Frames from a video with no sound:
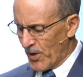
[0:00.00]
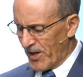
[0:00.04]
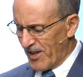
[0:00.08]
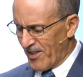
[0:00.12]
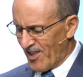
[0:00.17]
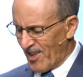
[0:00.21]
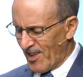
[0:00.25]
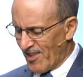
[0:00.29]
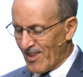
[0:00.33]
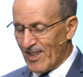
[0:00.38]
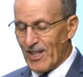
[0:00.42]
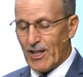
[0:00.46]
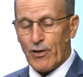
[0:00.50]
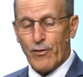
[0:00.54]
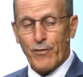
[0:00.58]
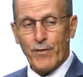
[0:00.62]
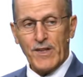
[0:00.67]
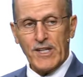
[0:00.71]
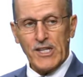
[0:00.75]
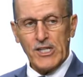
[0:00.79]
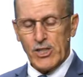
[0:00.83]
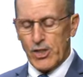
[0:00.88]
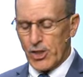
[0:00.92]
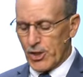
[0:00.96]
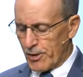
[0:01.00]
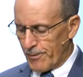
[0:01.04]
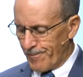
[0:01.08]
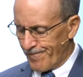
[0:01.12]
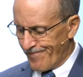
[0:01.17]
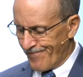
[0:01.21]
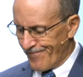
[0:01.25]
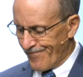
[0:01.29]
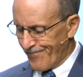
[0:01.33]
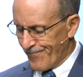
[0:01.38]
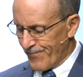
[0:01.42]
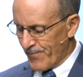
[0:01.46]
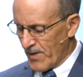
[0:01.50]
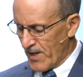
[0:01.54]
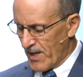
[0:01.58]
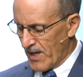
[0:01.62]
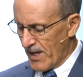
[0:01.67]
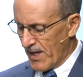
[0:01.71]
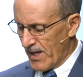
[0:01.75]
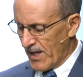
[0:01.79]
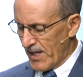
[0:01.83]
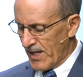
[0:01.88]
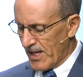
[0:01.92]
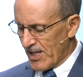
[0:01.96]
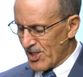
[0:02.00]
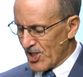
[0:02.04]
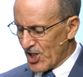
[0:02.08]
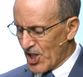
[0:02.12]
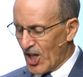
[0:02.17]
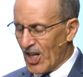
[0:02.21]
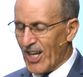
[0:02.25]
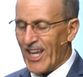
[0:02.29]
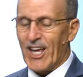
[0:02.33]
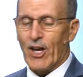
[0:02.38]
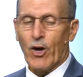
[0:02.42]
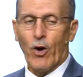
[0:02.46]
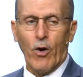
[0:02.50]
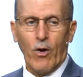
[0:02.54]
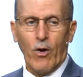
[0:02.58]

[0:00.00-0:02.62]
it says it is finished, is teleo.